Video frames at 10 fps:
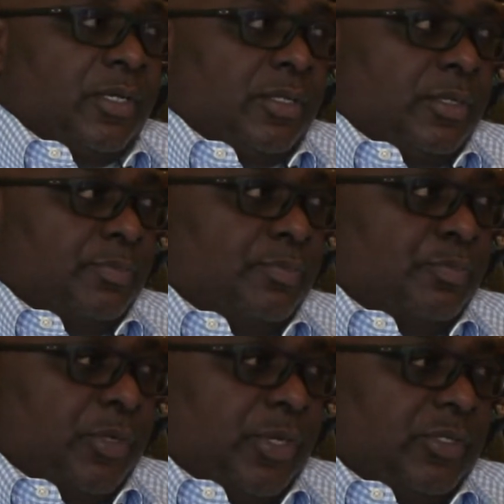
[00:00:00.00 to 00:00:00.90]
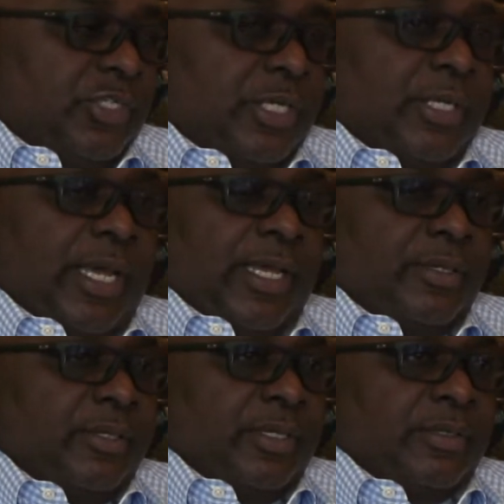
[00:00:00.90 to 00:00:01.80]
the production,
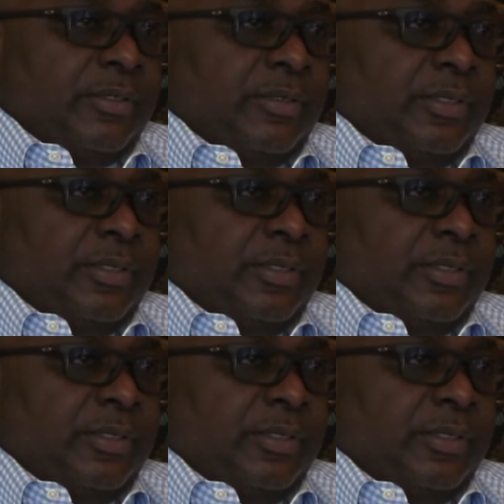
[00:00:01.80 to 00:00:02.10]
and